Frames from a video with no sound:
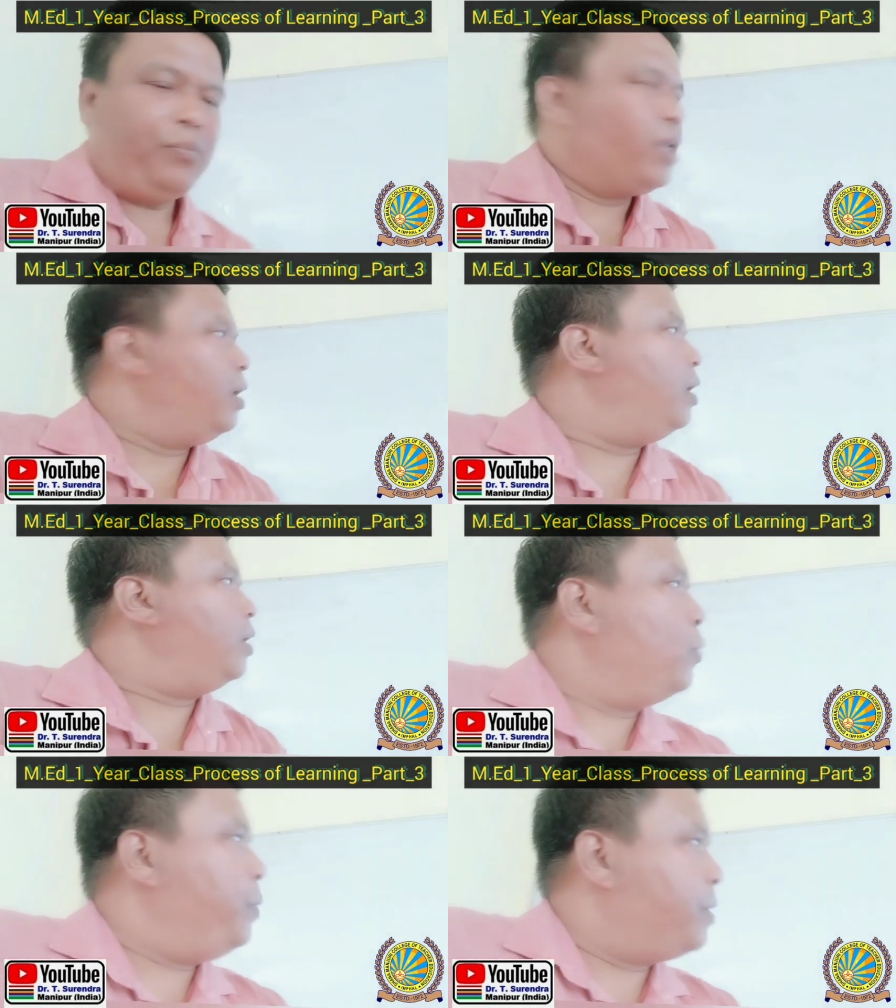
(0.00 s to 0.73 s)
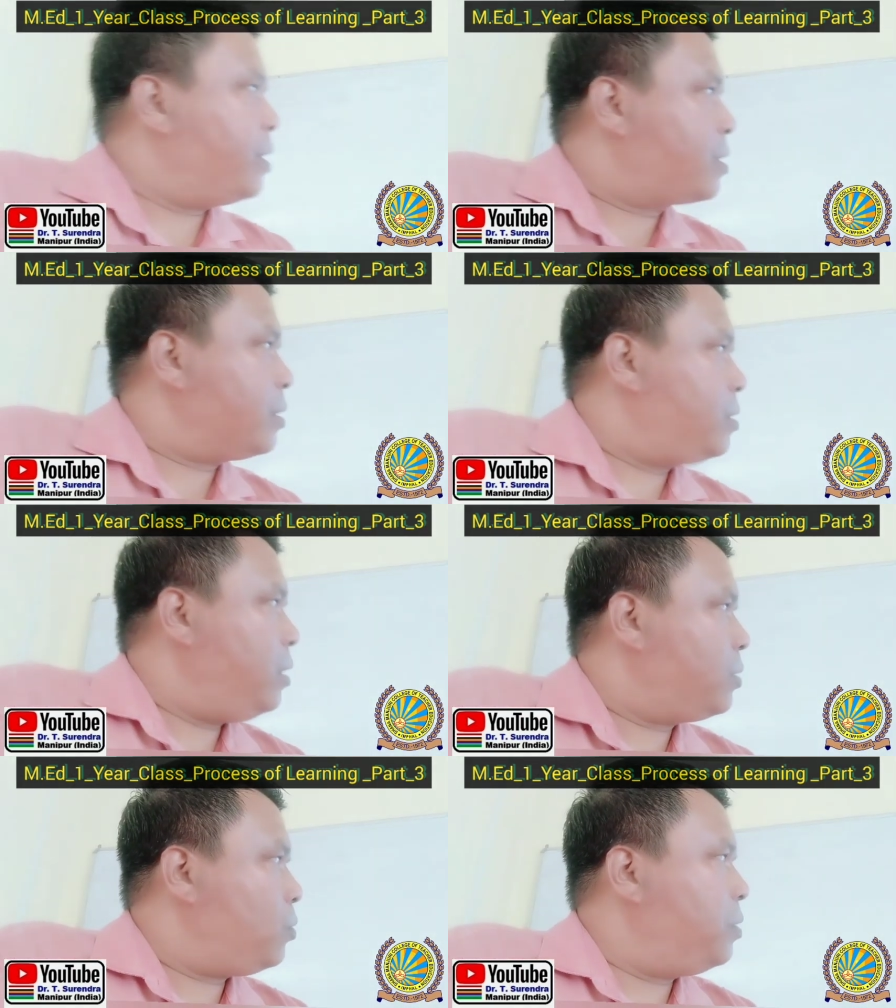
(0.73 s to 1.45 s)
We'll discuss
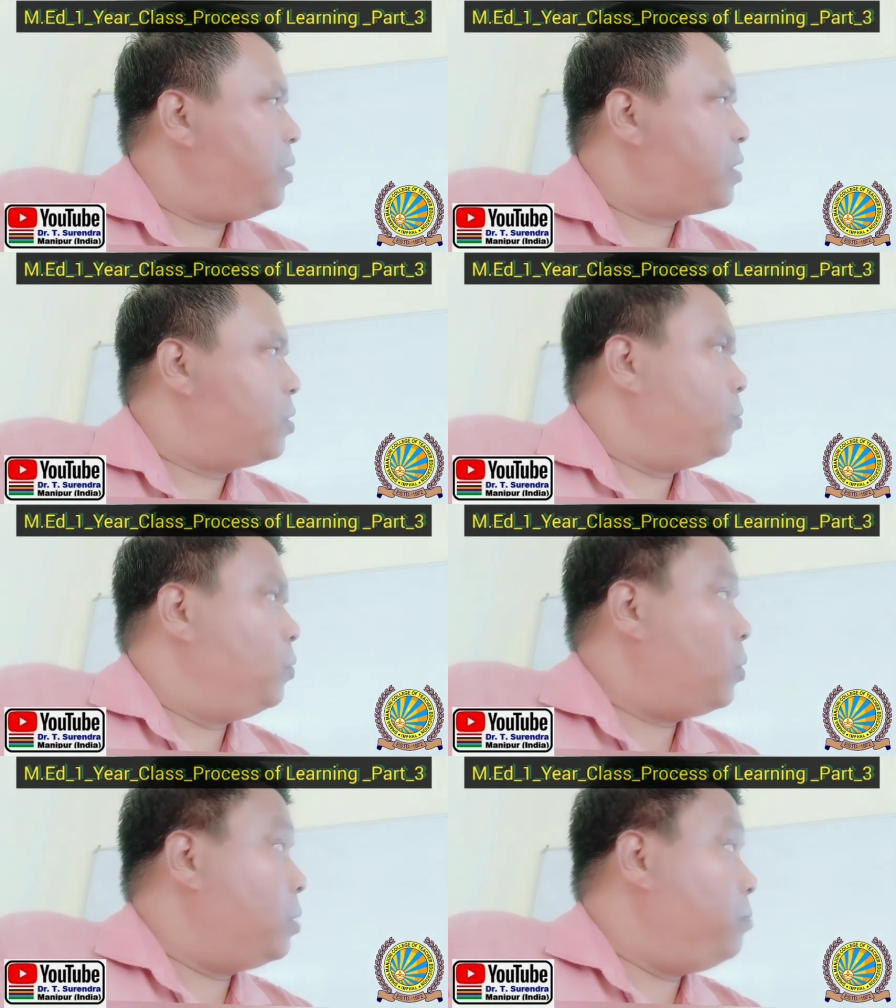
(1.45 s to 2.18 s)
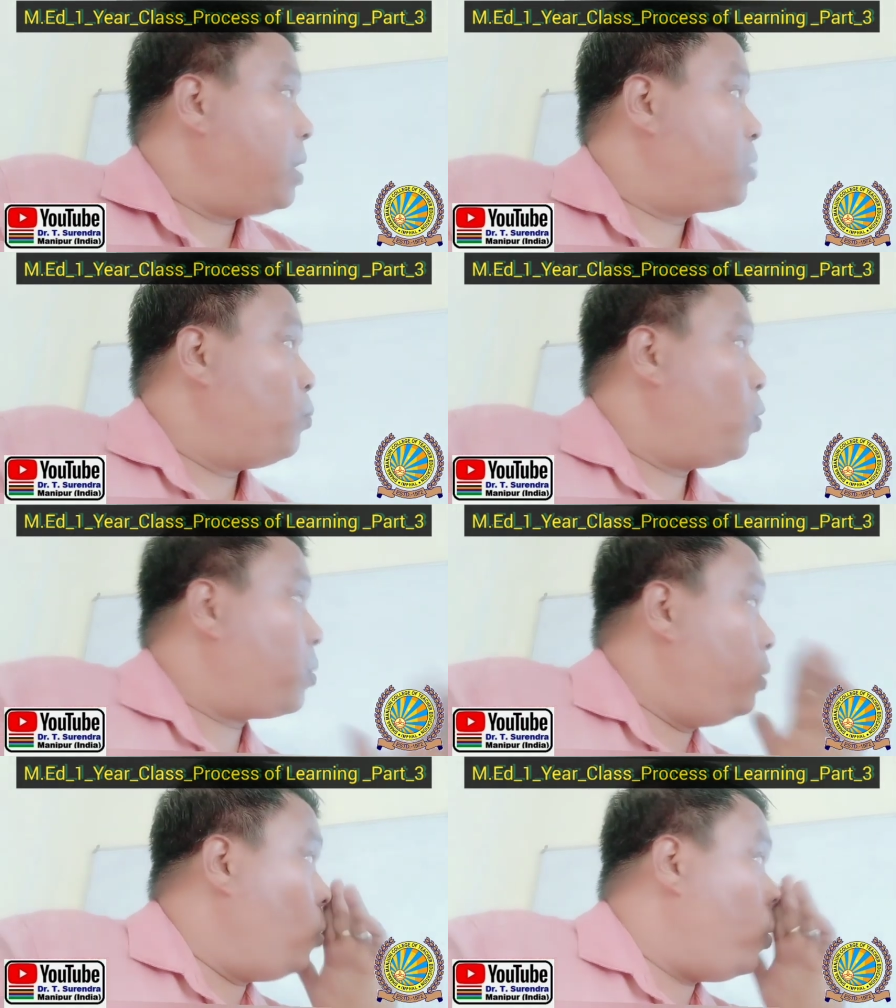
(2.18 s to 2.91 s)
later on, not much
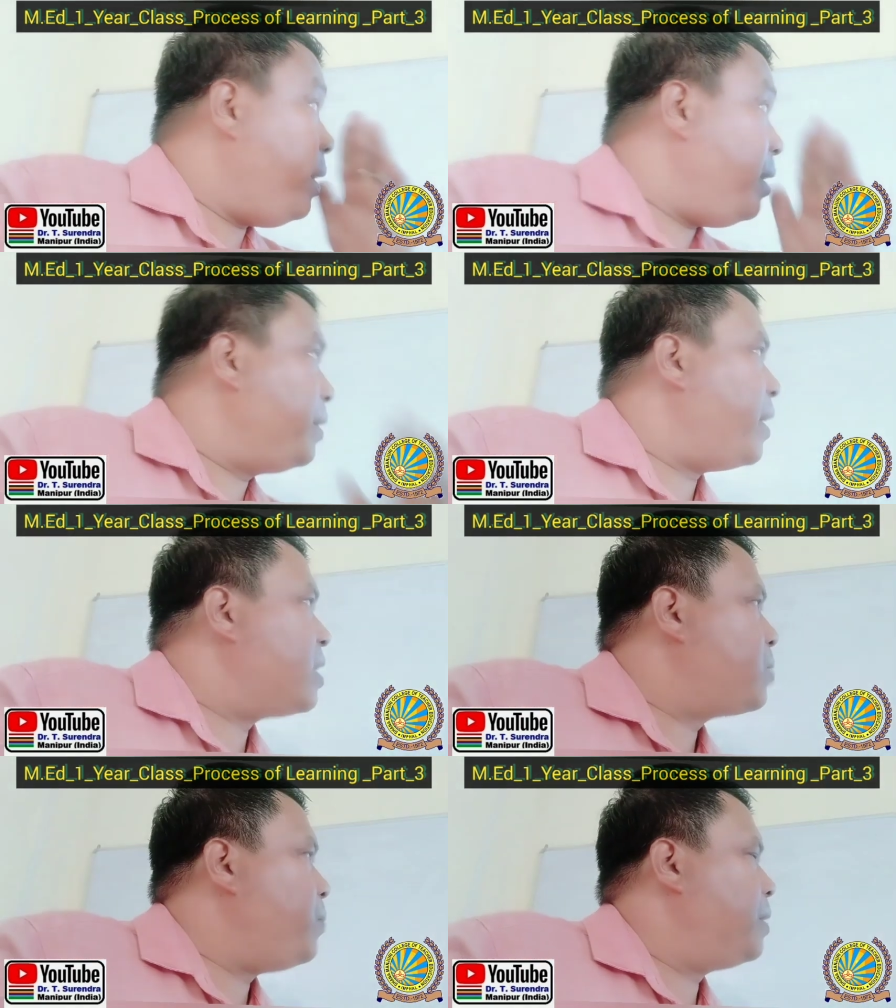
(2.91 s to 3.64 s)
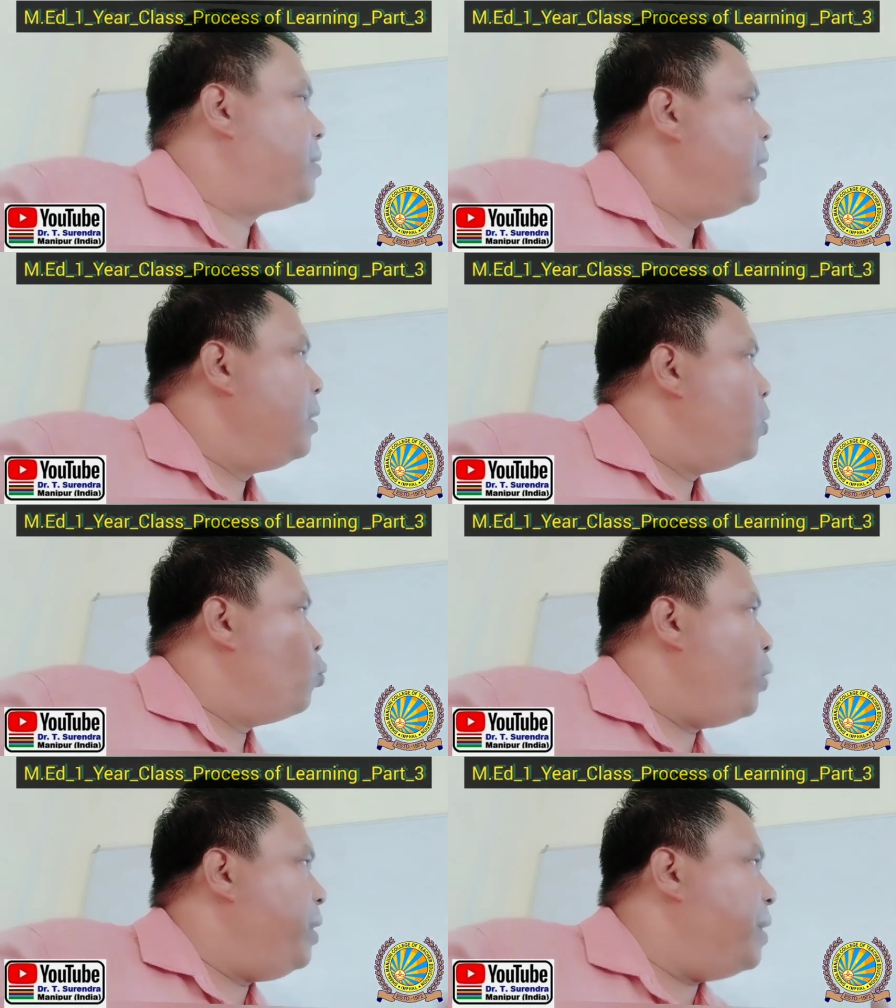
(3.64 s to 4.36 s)
more. Knower engagements.
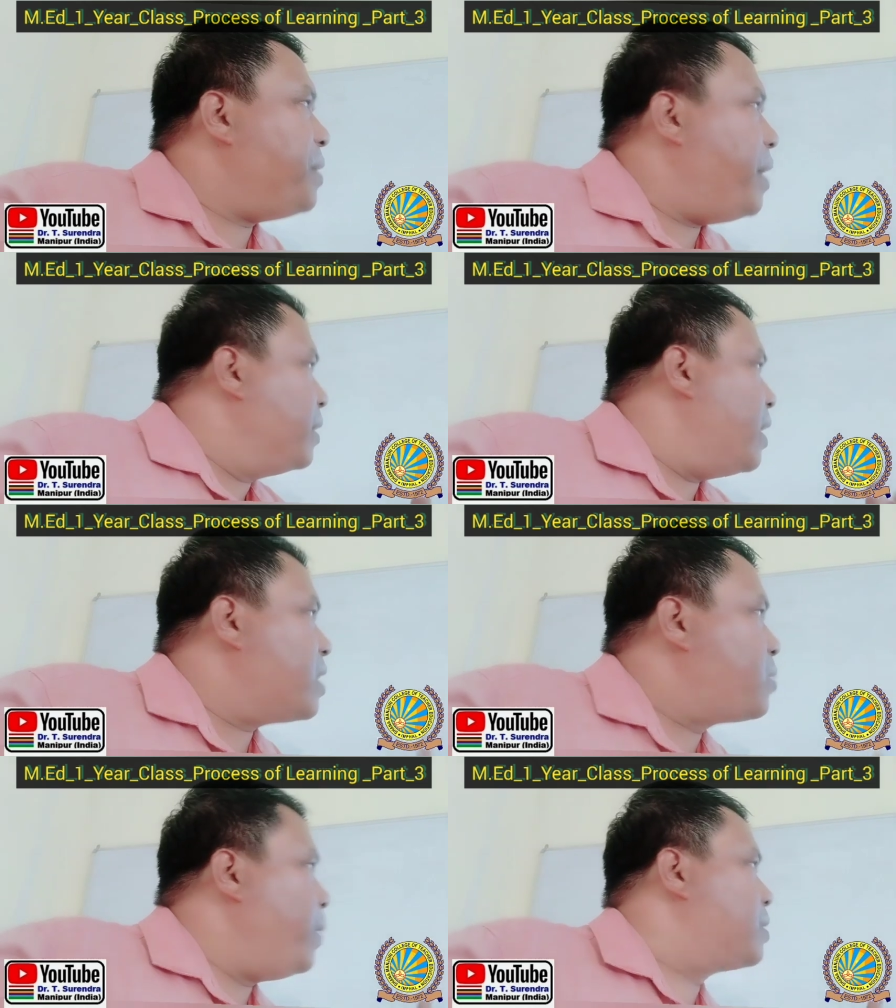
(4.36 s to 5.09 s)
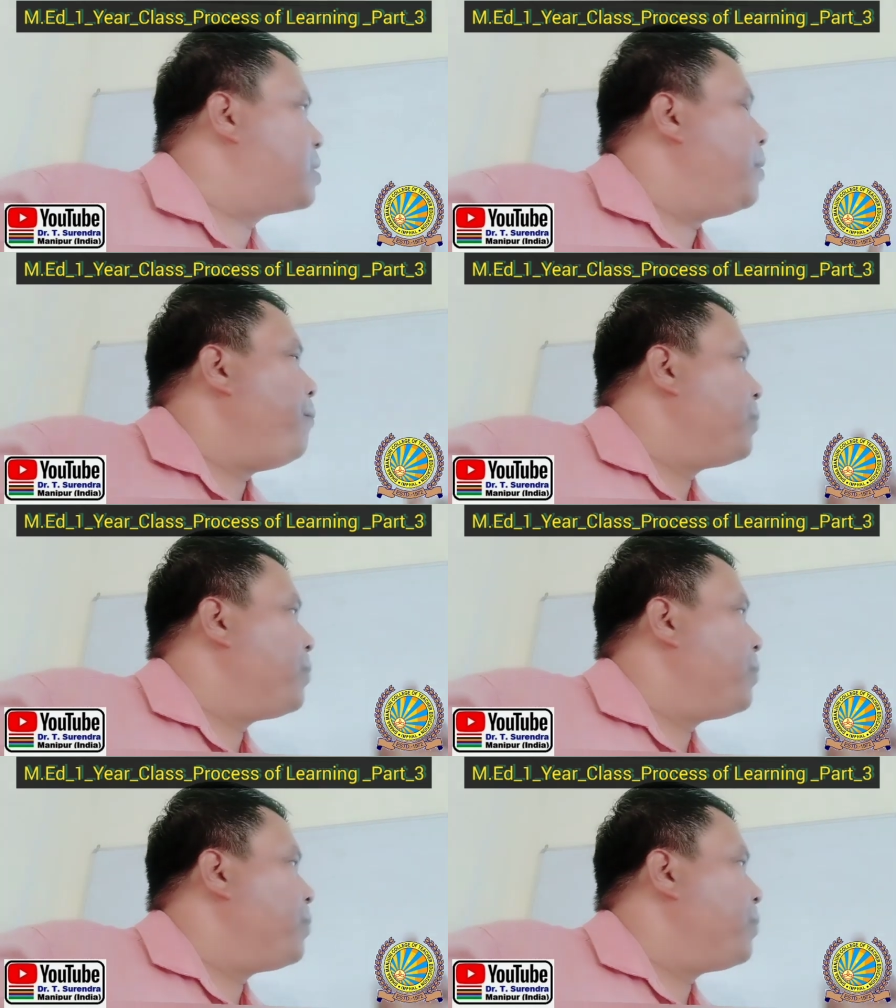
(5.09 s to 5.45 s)
We need engagements.